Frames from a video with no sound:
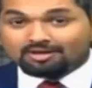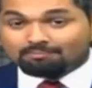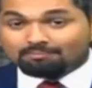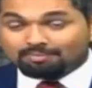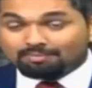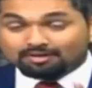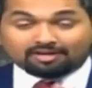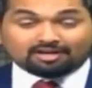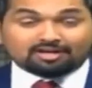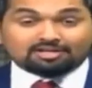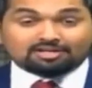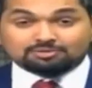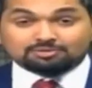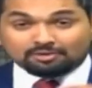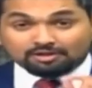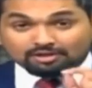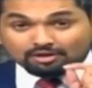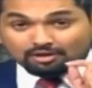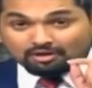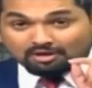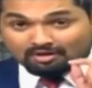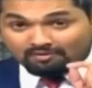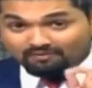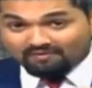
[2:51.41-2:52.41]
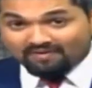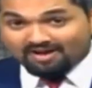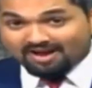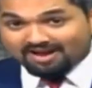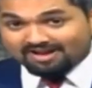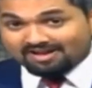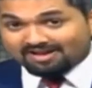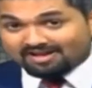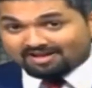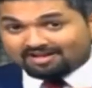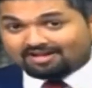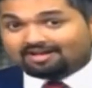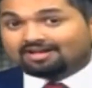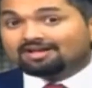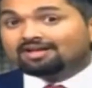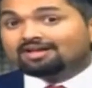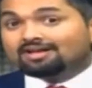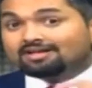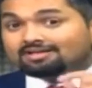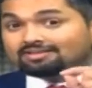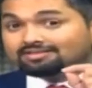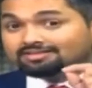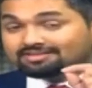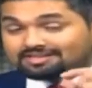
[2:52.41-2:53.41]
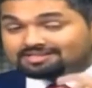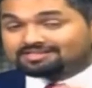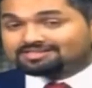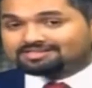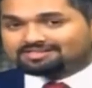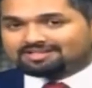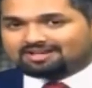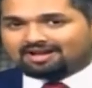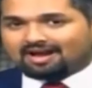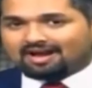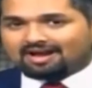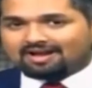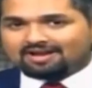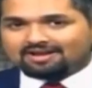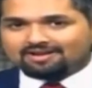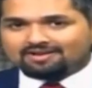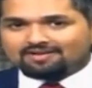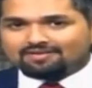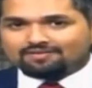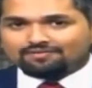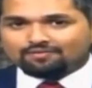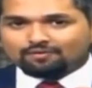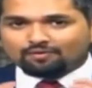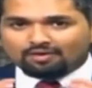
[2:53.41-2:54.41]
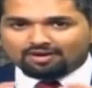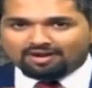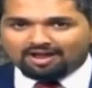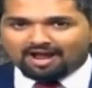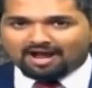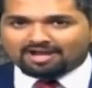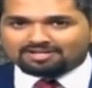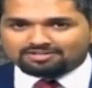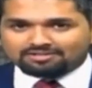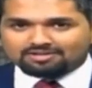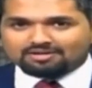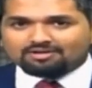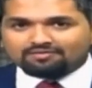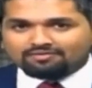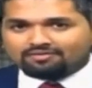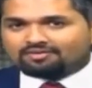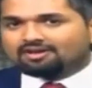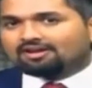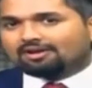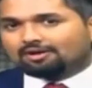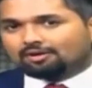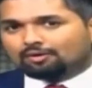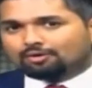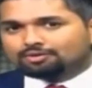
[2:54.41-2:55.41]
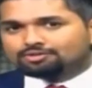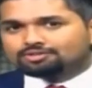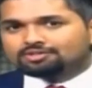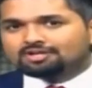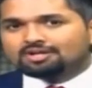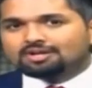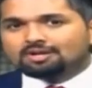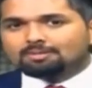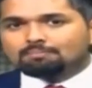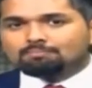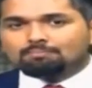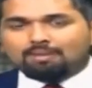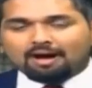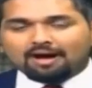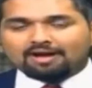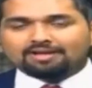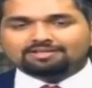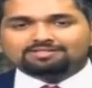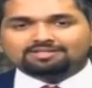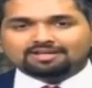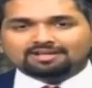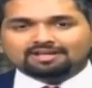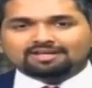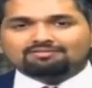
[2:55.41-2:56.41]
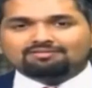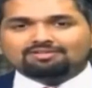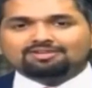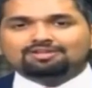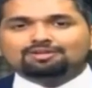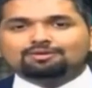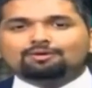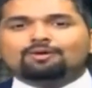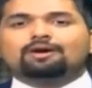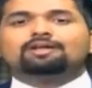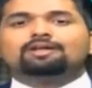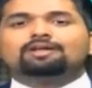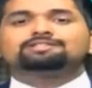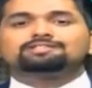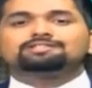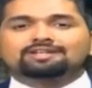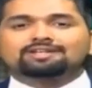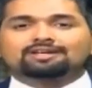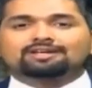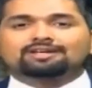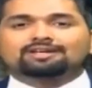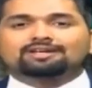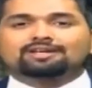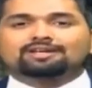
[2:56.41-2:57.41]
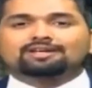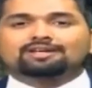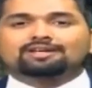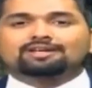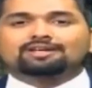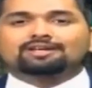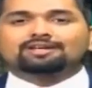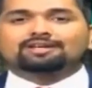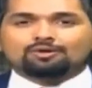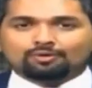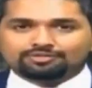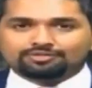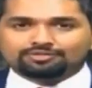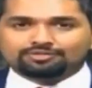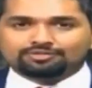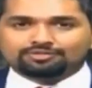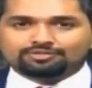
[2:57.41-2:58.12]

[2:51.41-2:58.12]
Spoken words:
Because when you're availing this kind of collateral-free loans, banks are giving you unsecured loans.